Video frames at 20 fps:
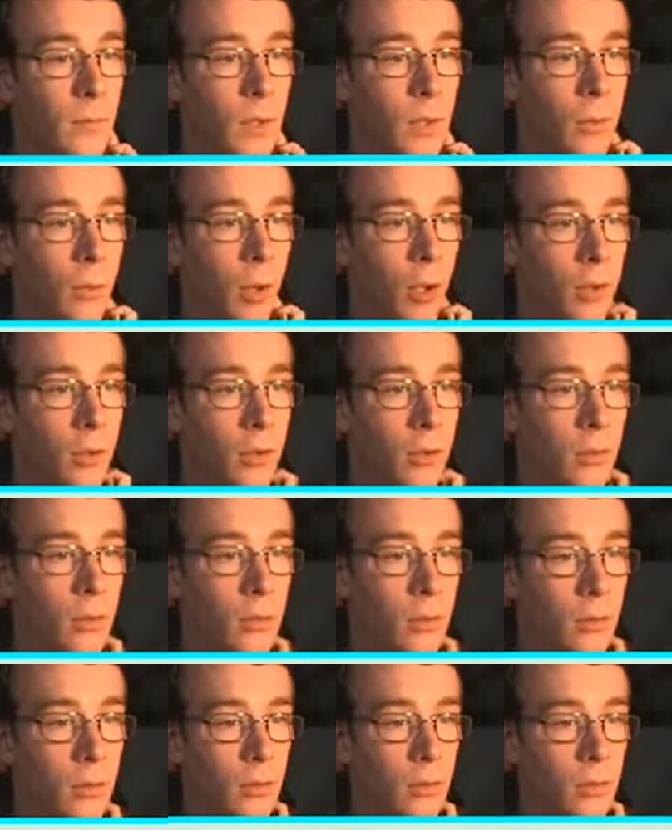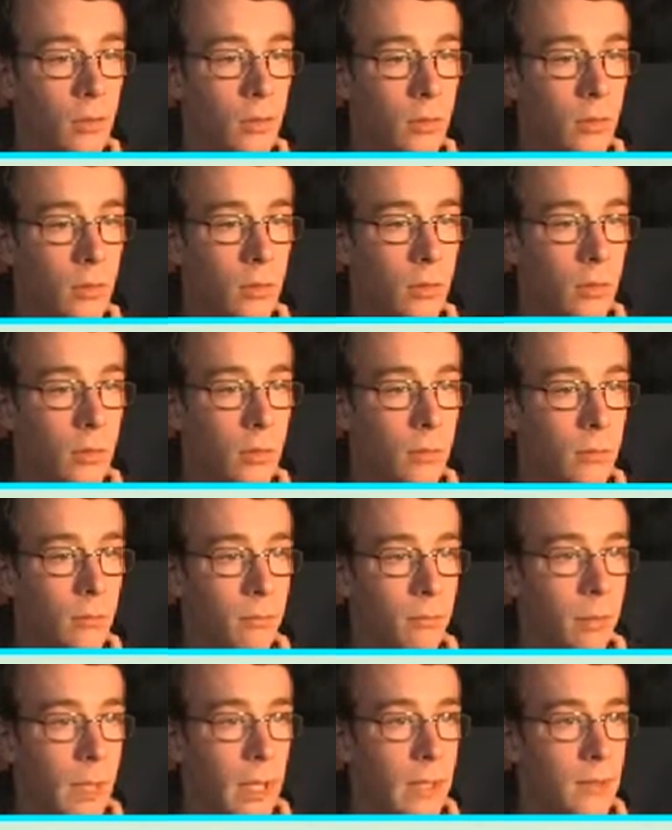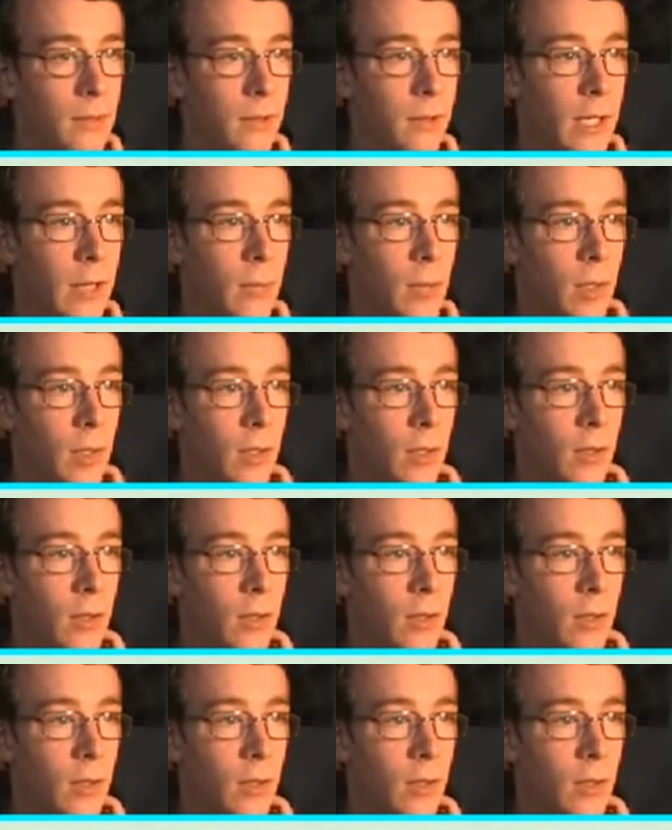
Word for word: Come on. Batter him.